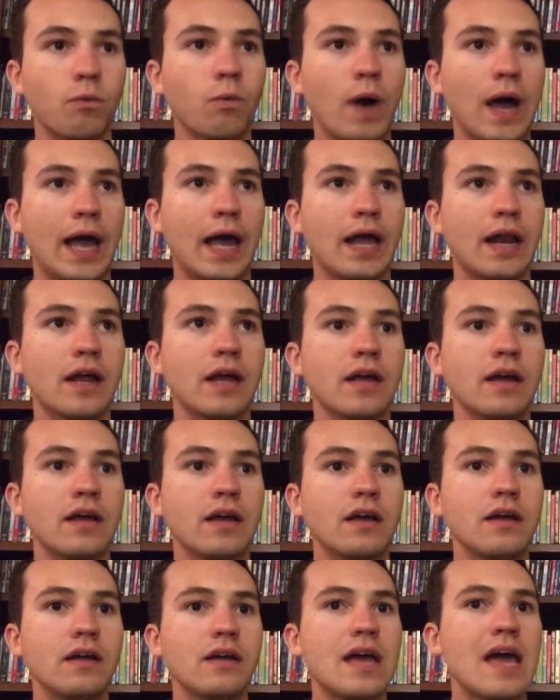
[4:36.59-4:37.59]
"Wait,
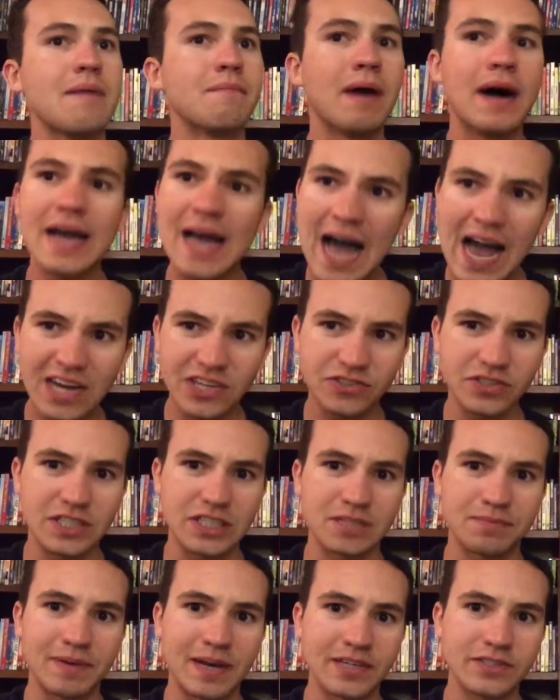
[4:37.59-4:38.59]
am I actually
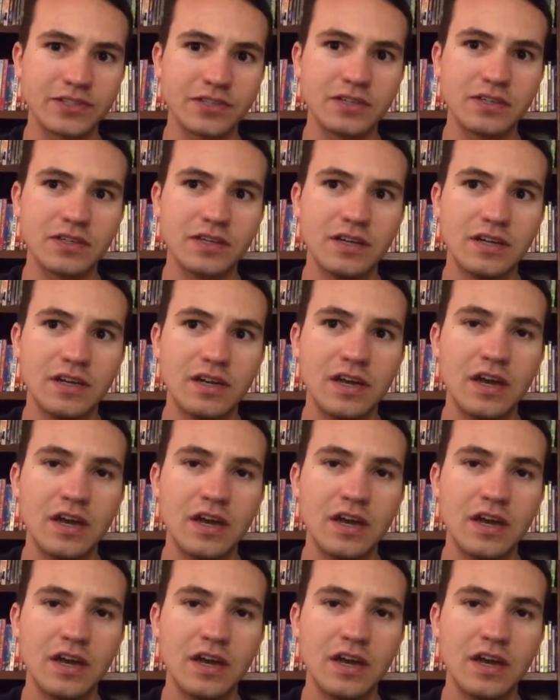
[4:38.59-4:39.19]
special?"